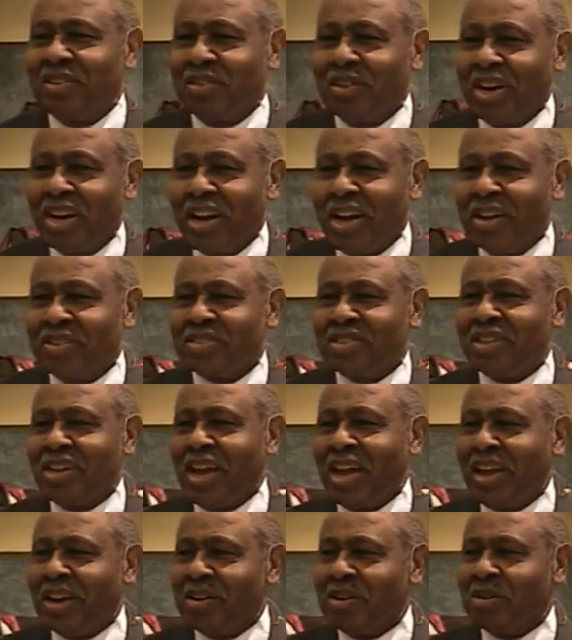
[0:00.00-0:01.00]
right
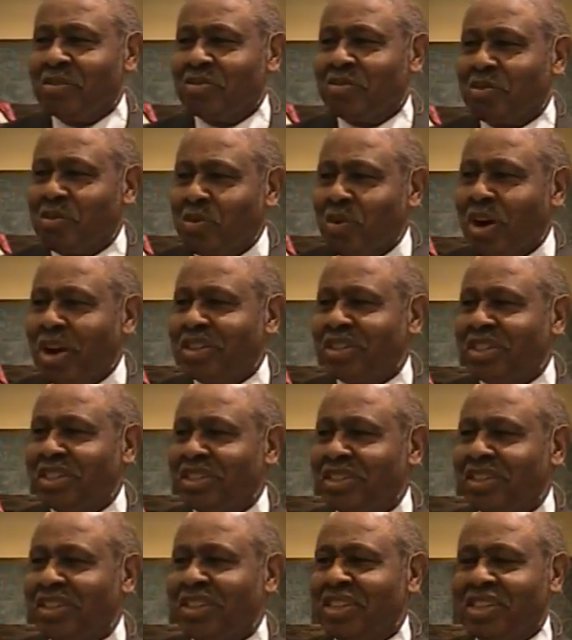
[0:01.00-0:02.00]
outside of
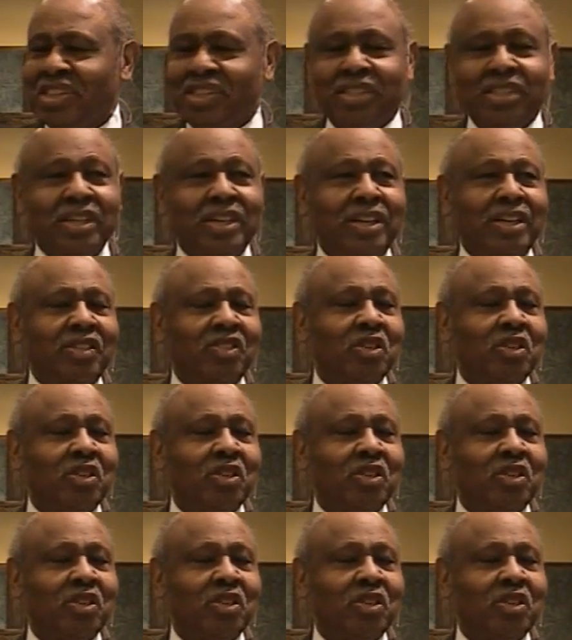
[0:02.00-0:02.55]
Washington, D.C.